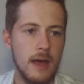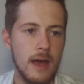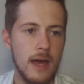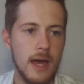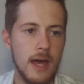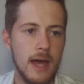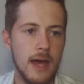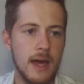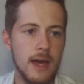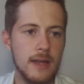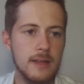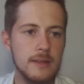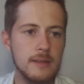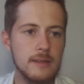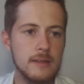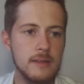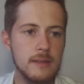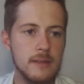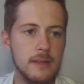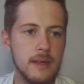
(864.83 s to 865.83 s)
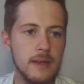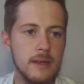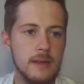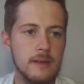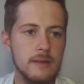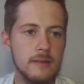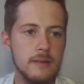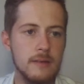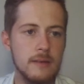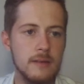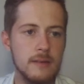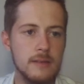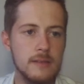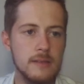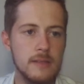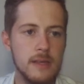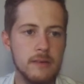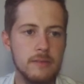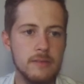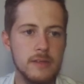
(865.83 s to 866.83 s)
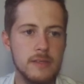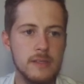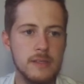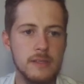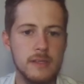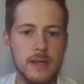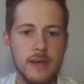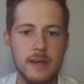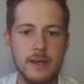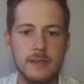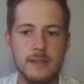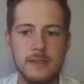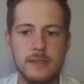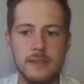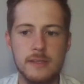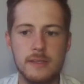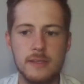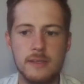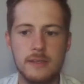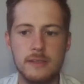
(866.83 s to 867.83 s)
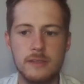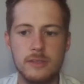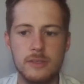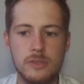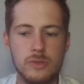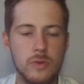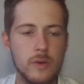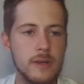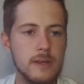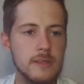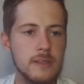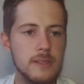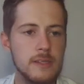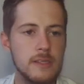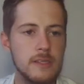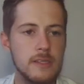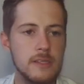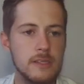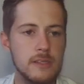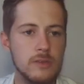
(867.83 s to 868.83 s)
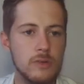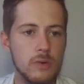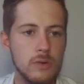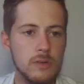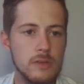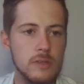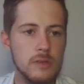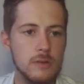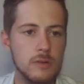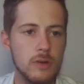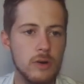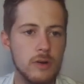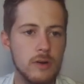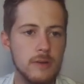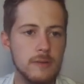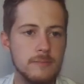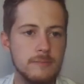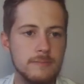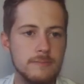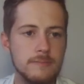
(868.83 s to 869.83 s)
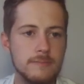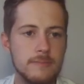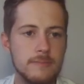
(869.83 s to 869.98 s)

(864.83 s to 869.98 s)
And then 17, 18 to 20 is also a column.